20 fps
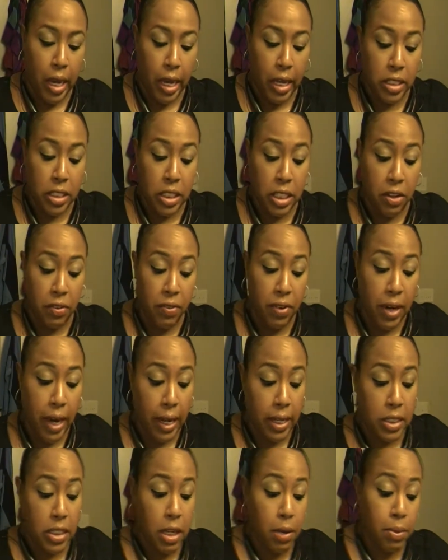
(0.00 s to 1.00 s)
And see if it
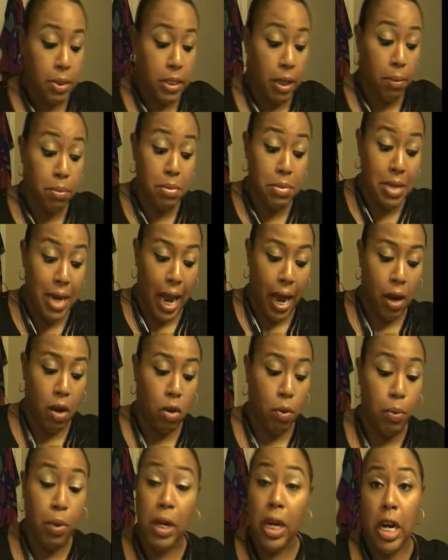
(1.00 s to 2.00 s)
lightens up, because I'm not
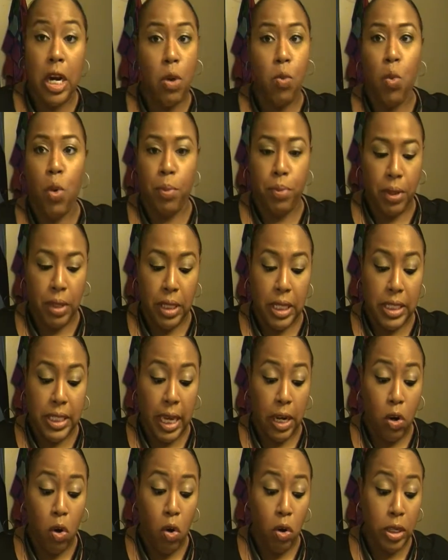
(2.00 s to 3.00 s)
going to put any warmth in this
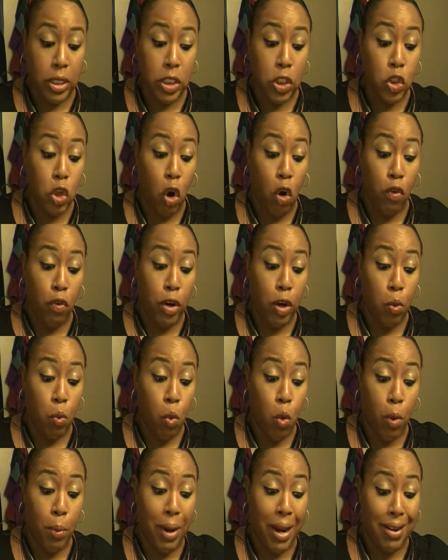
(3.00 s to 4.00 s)
at all because it's already
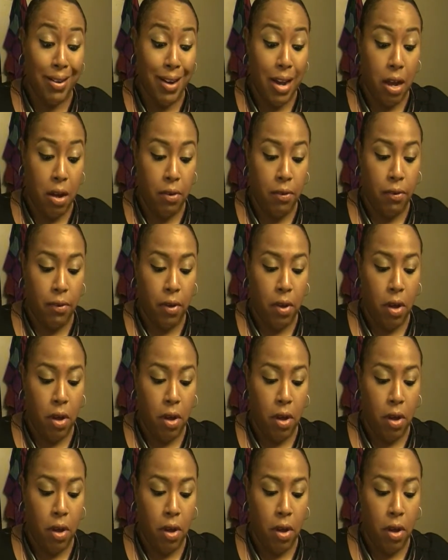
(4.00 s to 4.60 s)
warm enough.